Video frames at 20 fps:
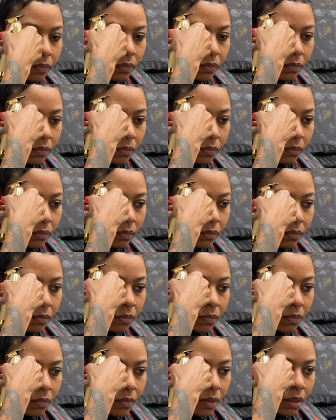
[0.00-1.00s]
Either way, you
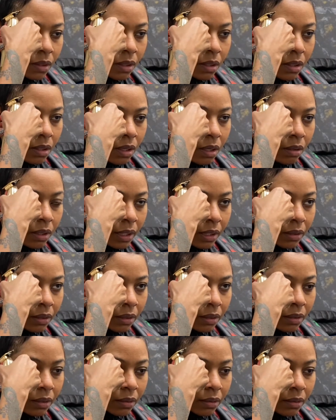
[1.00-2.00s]
gotta make
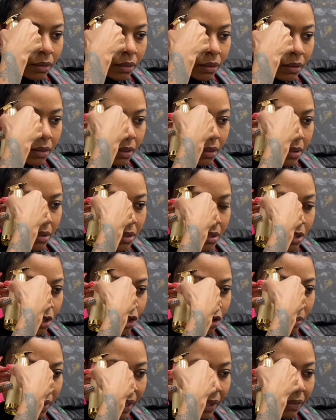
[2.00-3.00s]
the
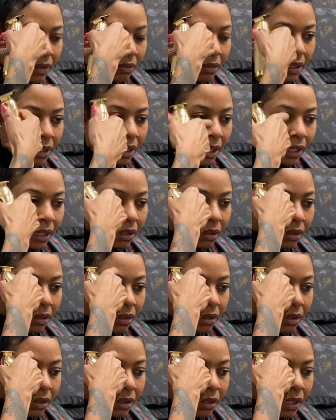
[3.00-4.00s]
edges look
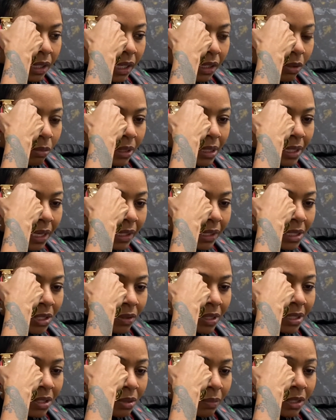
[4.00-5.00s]
bold. That's what brings
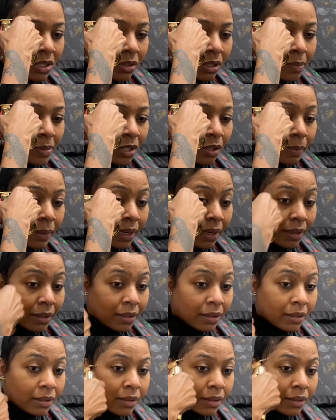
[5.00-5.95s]
out the haircut.